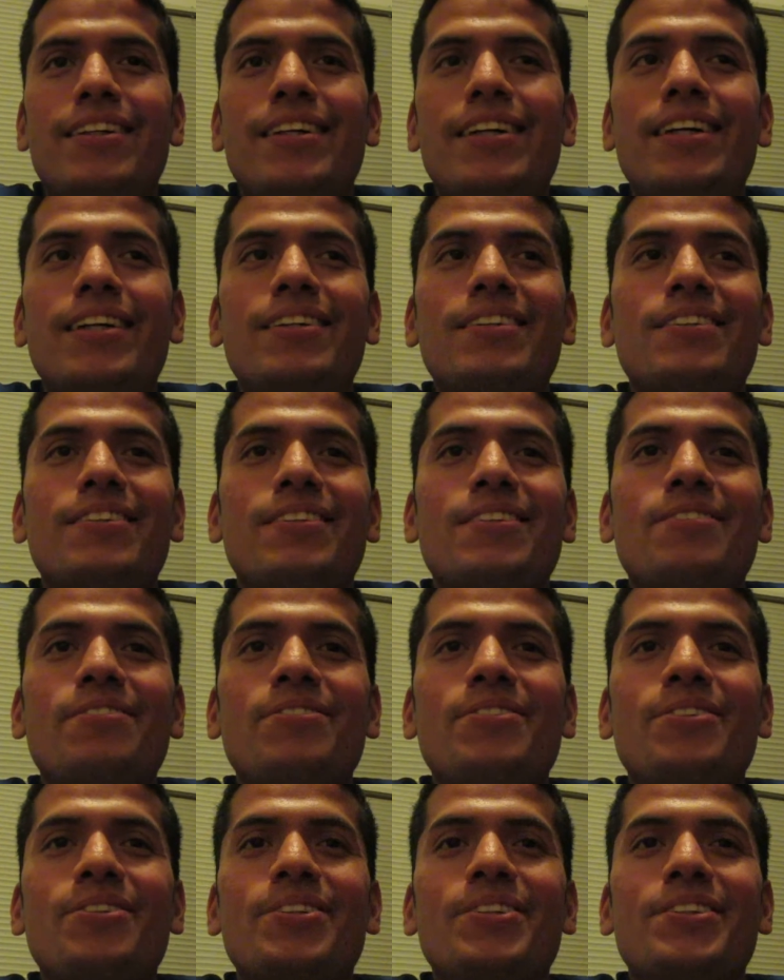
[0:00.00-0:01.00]
and
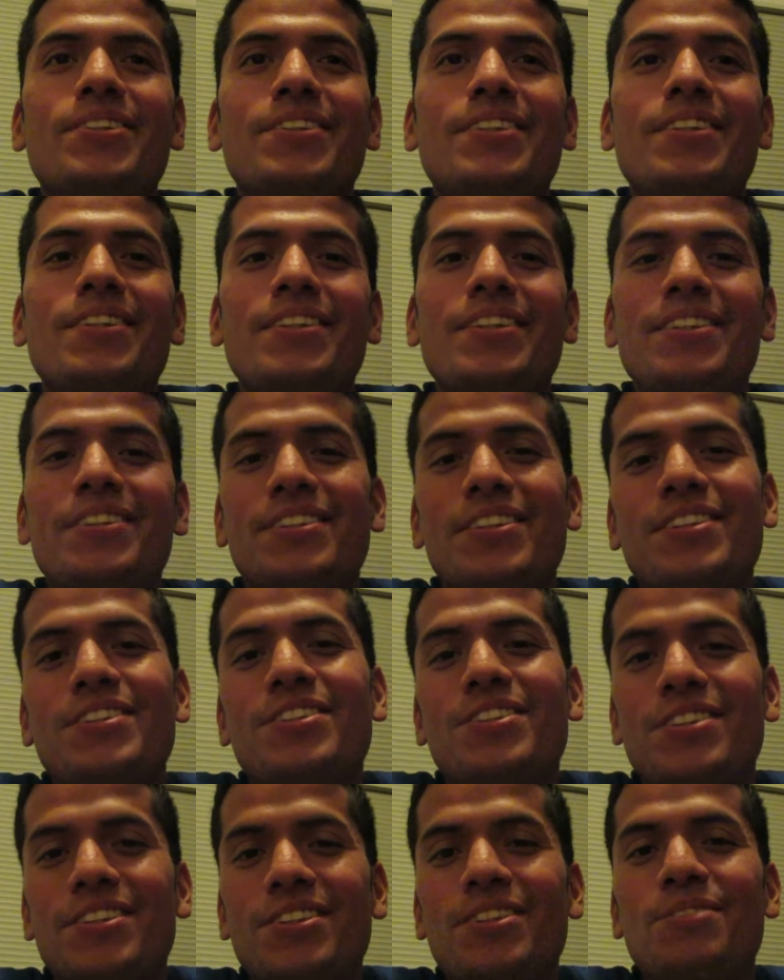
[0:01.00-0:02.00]
of course, there's such
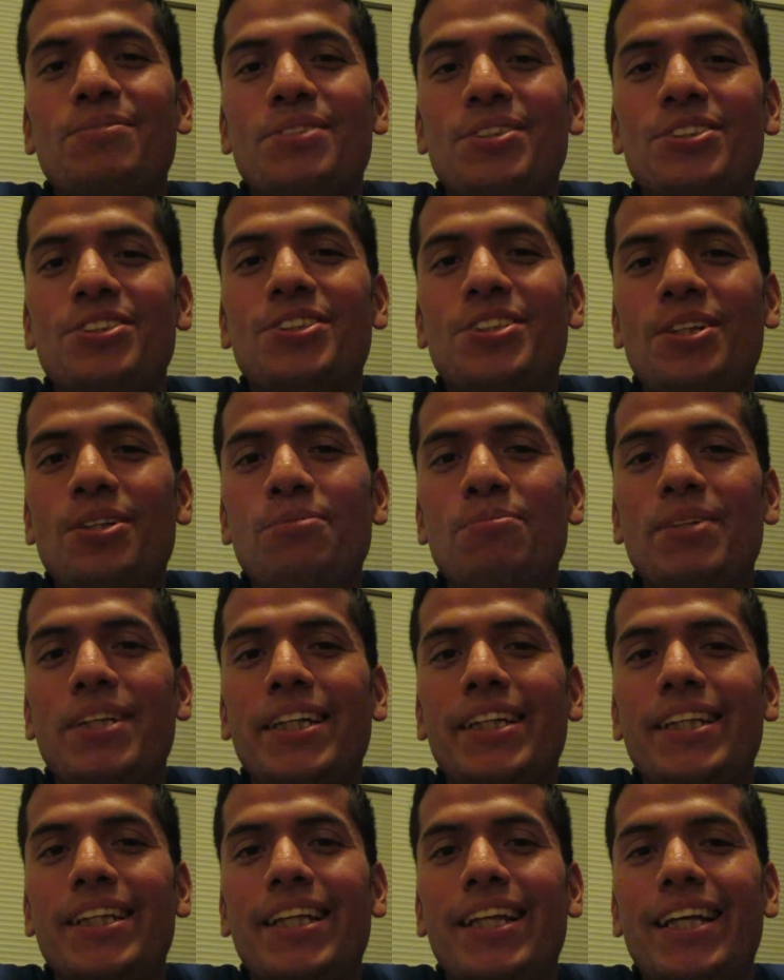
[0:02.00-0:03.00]
a term as
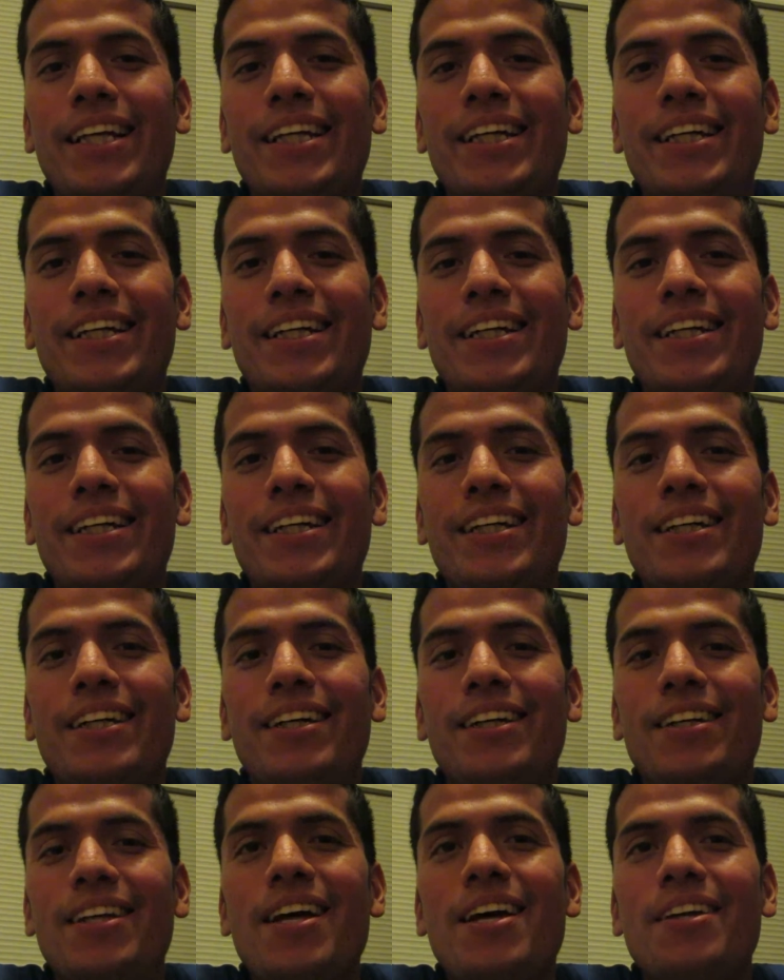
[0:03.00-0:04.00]
jailbait. Like,
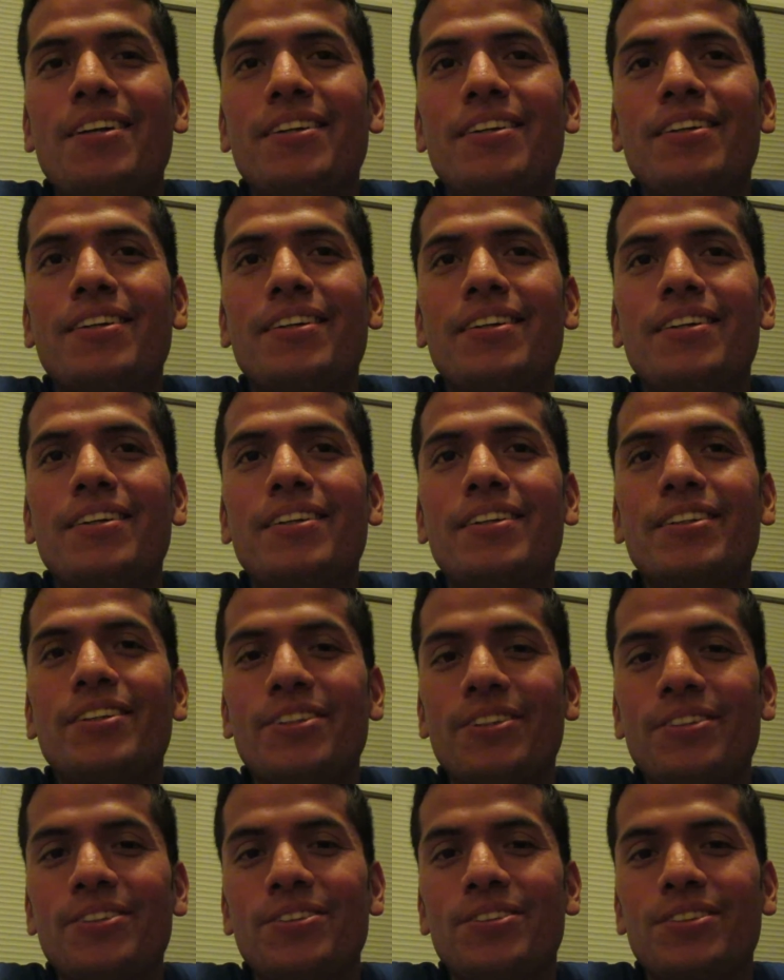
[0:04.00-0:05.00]
a lot of
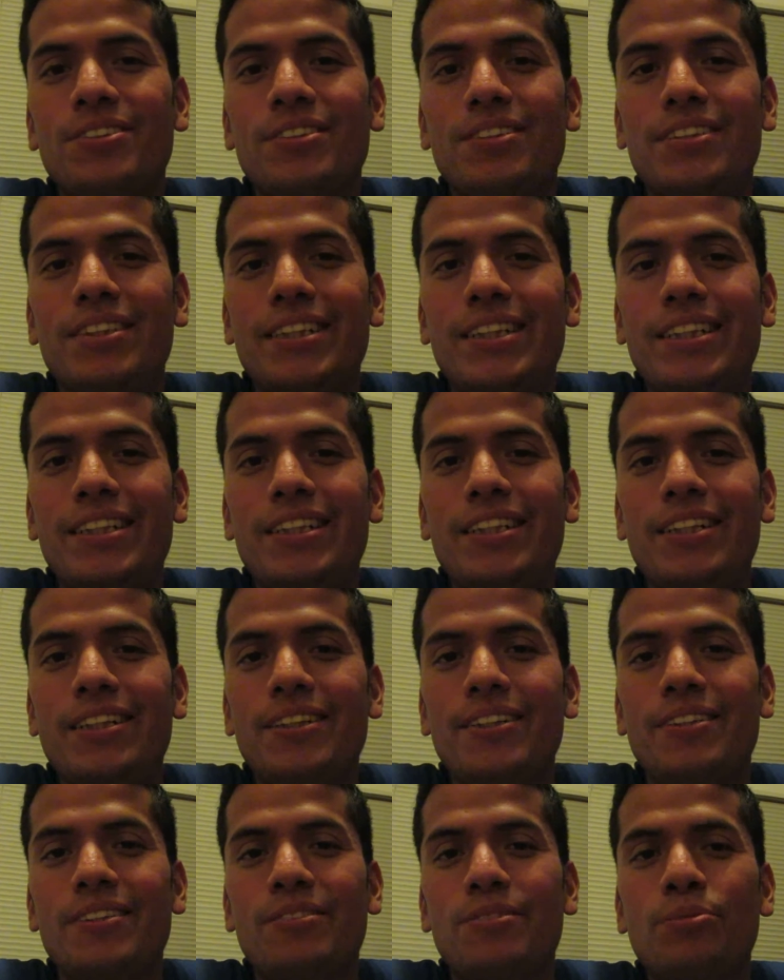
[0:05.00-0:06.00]
girls
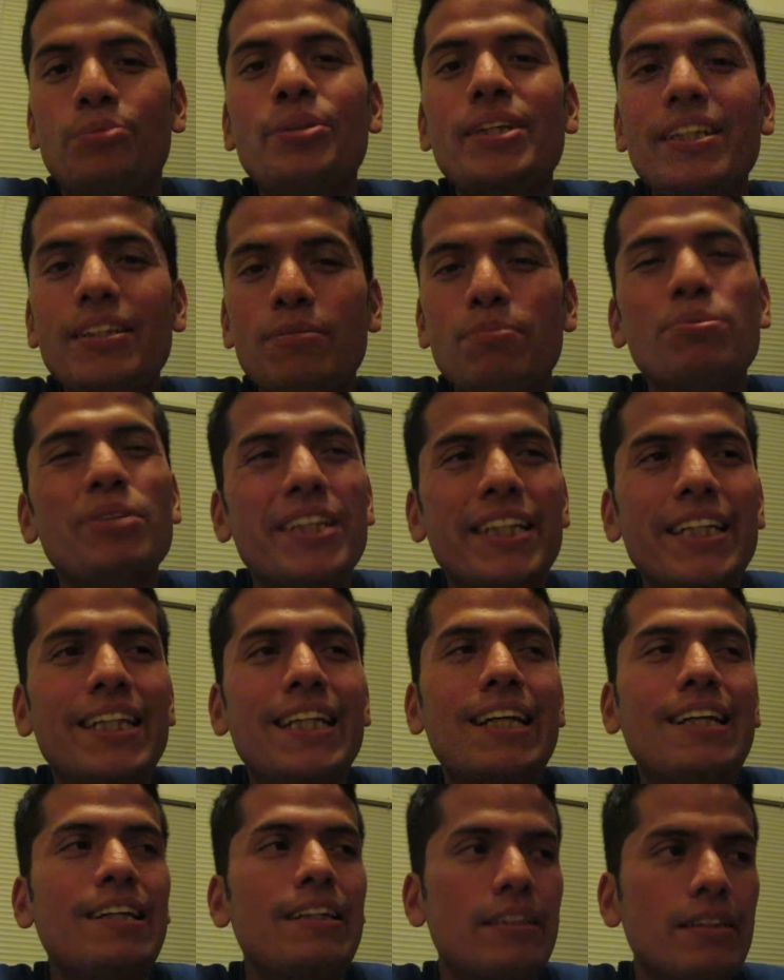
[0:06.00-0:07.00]
look really pretty.
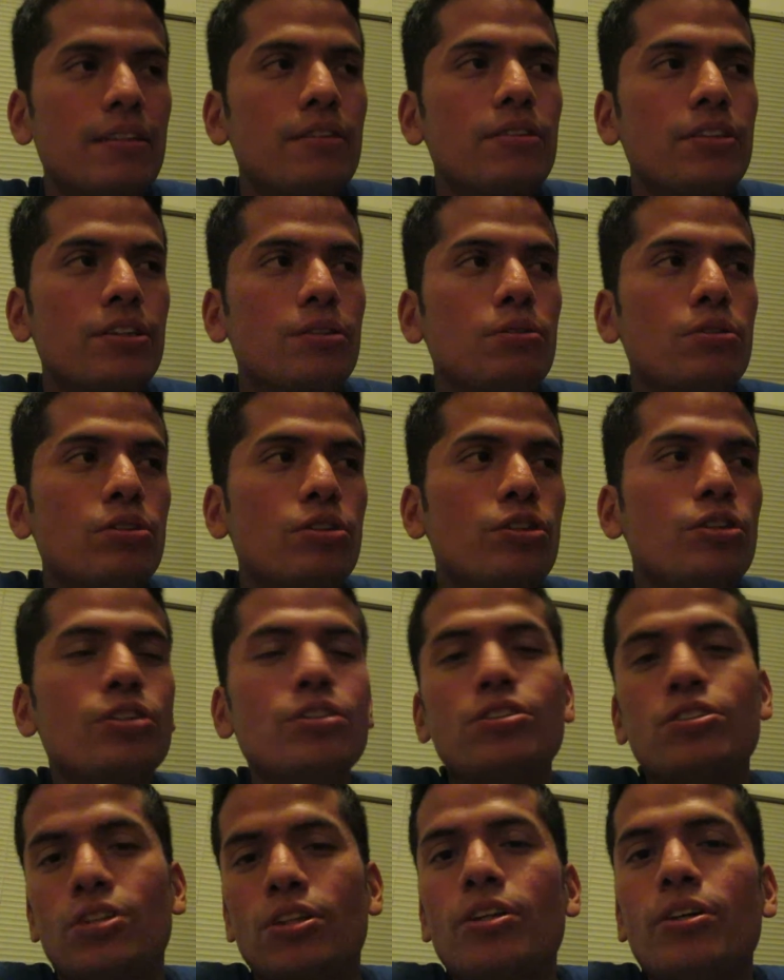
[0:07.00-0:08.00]
They're
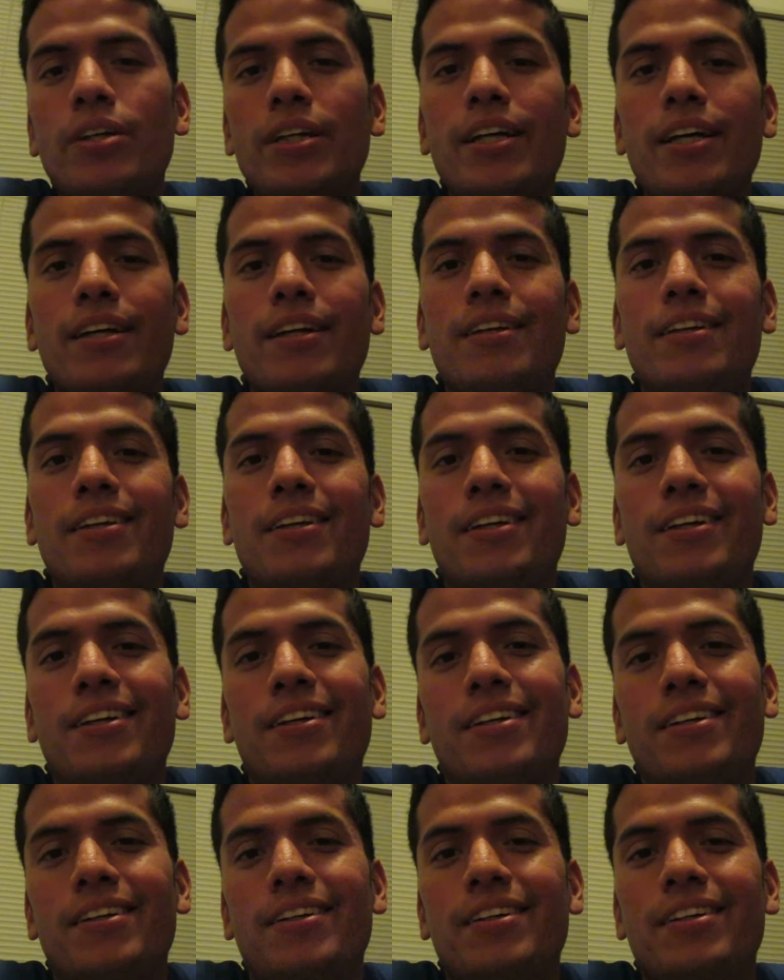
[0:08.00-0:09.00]
good to look at, like
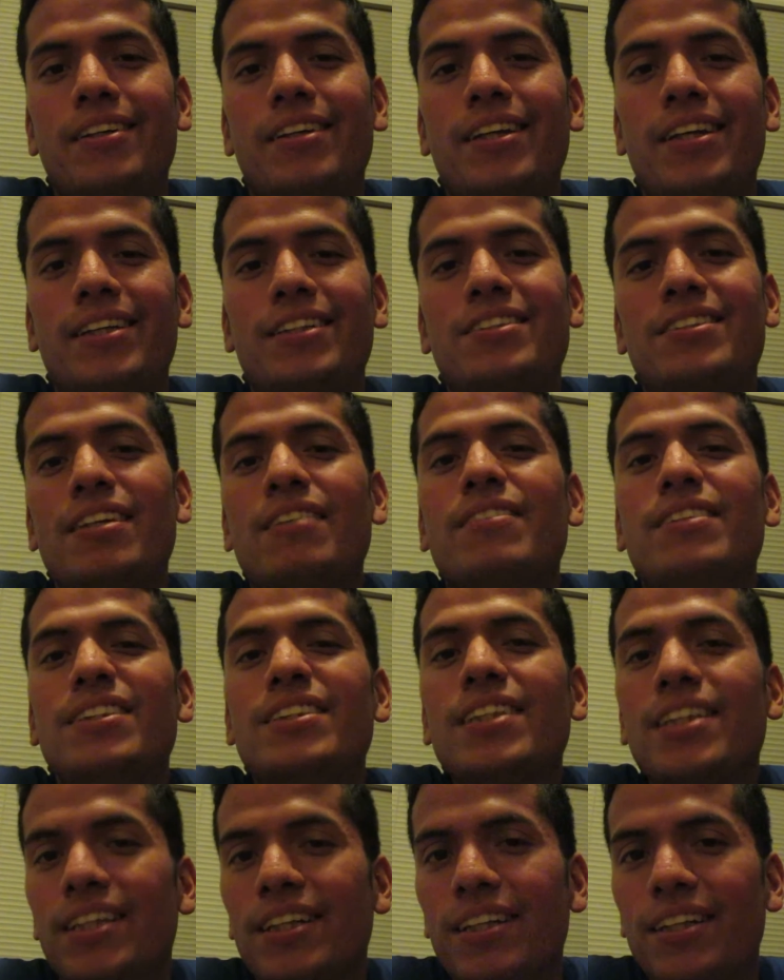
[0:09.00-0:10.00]
at
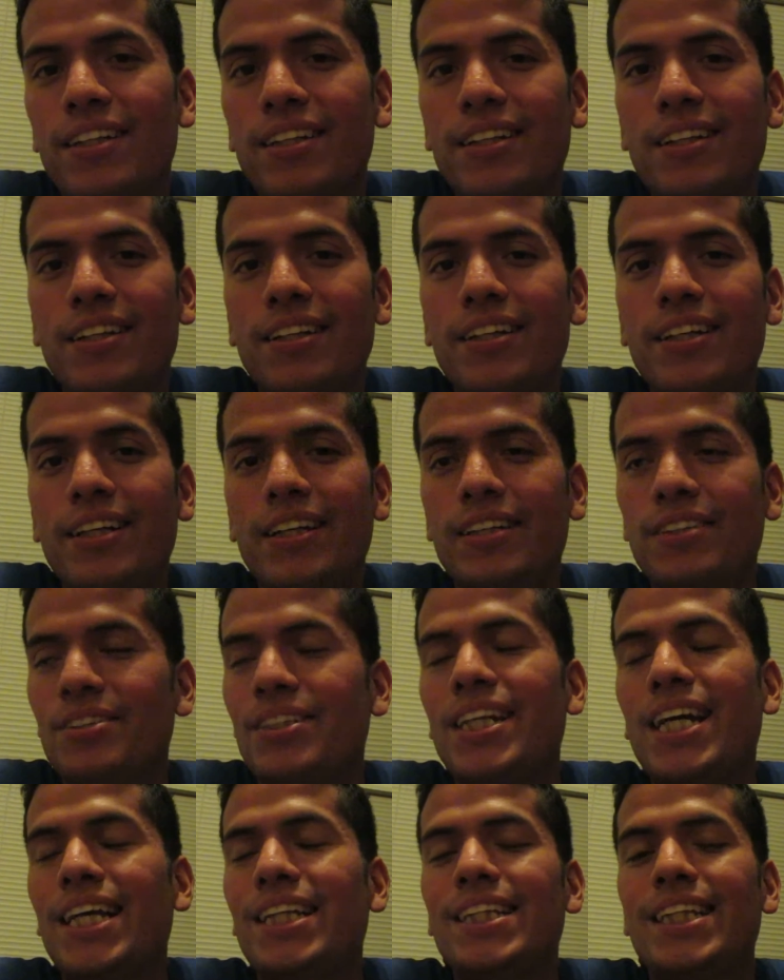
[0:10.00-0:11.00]
17, and you
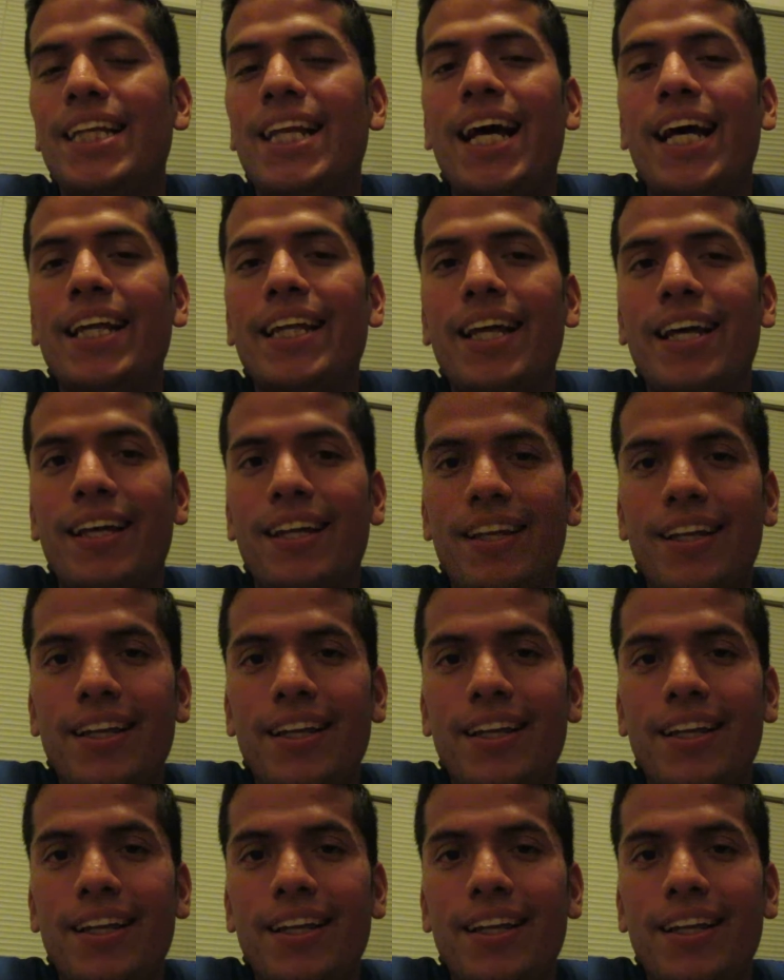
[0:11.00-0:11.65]
can't deny that.